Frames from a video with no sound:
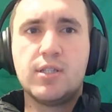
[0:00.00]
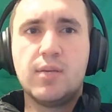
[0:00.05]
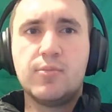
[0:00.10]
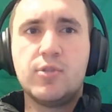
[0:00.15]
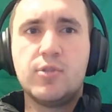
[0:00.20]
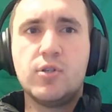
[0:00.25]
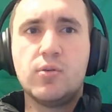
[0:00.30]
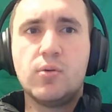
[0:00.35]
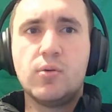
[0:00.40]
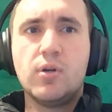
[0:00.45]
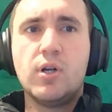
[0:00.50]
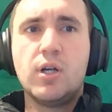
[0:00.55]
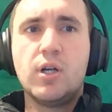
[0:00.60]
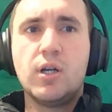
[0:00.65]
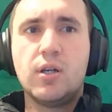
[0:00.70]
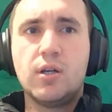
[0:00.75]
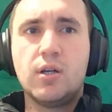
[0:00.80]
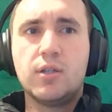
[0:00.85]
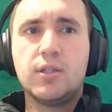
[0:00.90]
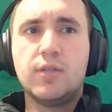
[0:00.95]
Step 2.
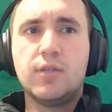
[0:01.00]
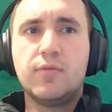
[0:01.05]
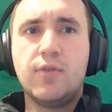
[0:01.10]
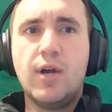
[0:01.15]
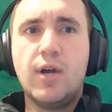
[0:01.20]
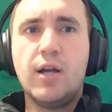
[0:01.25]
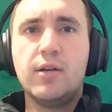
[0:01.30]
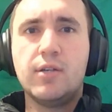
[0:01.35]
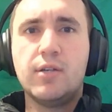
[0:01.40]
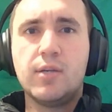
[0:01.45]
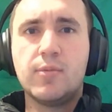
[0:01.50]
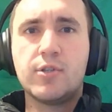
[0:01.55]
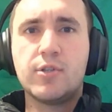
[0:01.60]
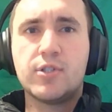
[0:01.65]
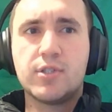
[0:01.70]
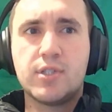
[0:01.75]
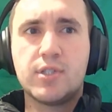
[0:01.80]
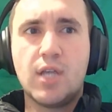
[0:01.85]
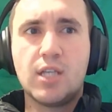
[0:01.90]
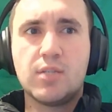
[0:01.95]
Conduct a fire
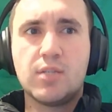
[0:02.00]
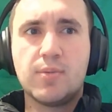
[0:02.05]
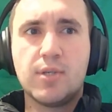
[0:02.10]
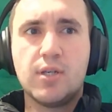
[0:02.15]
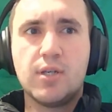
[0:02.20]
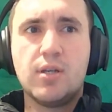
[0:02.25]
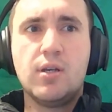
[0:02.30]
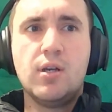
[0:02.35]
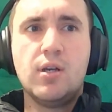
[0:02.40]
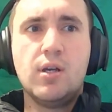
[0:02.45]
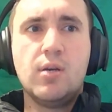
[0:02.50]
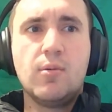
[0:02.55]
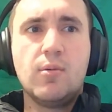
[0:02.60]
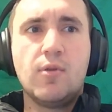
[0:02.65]
damage assessment.